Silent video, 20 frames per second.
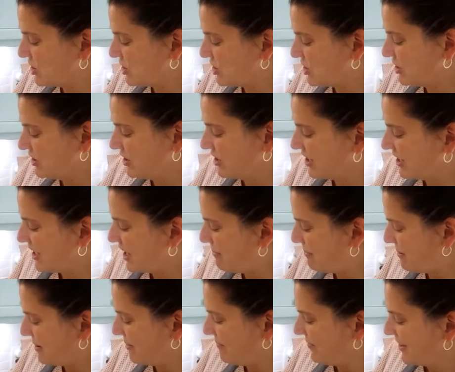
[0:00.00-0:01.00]
Sure, look it up,
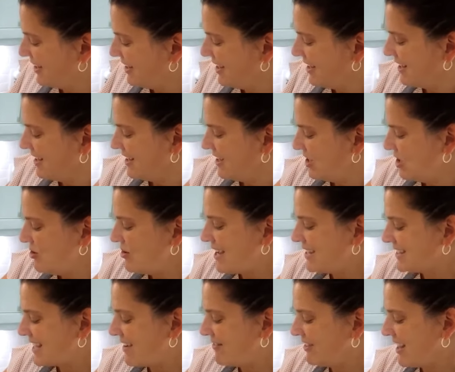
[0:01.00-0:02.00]
but you
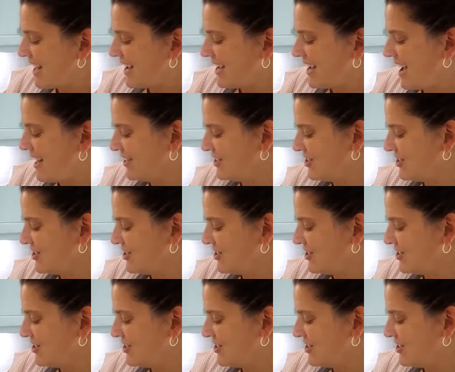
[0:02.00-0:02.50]
guys have a lot of knowledge.